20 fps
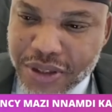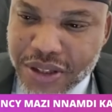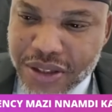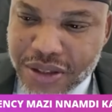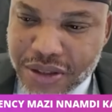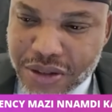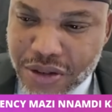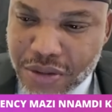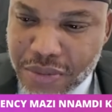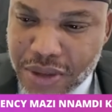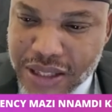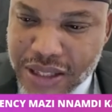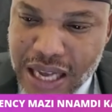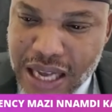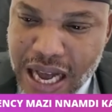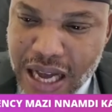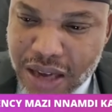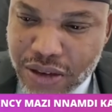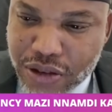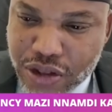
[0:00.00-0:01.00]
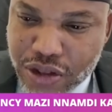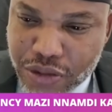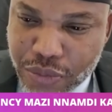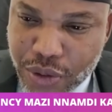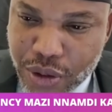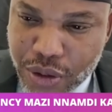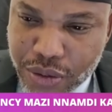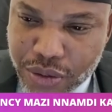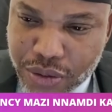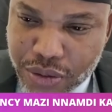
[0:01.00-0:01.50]
means no matter how
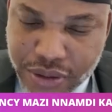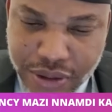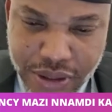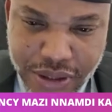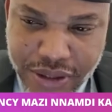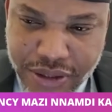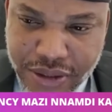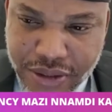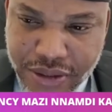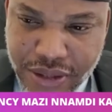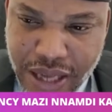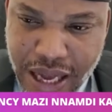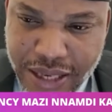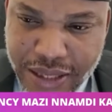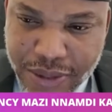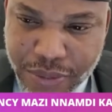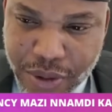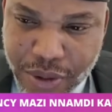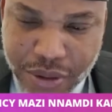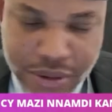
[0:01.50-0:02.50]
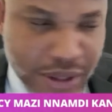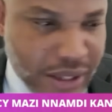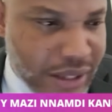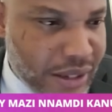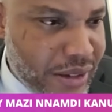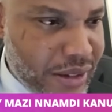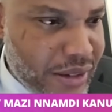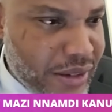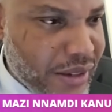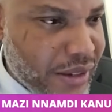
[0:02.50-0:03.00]
small this animal
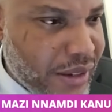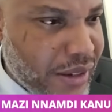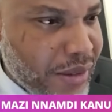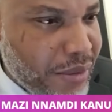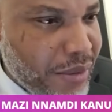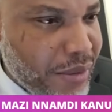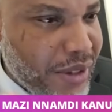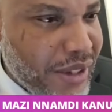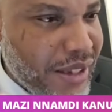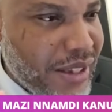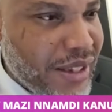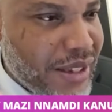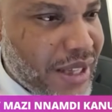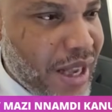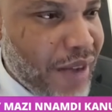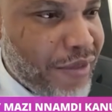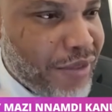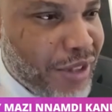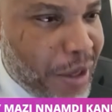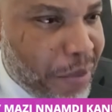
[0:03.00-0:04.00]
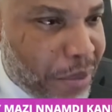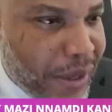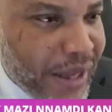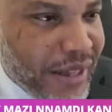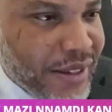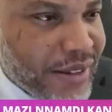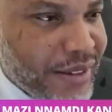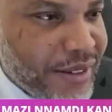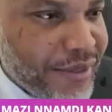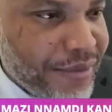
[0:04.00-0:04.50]
is, it deserves a
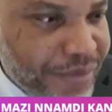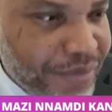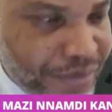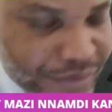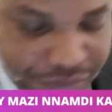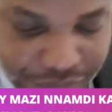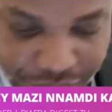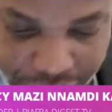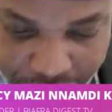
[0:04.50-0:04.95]
place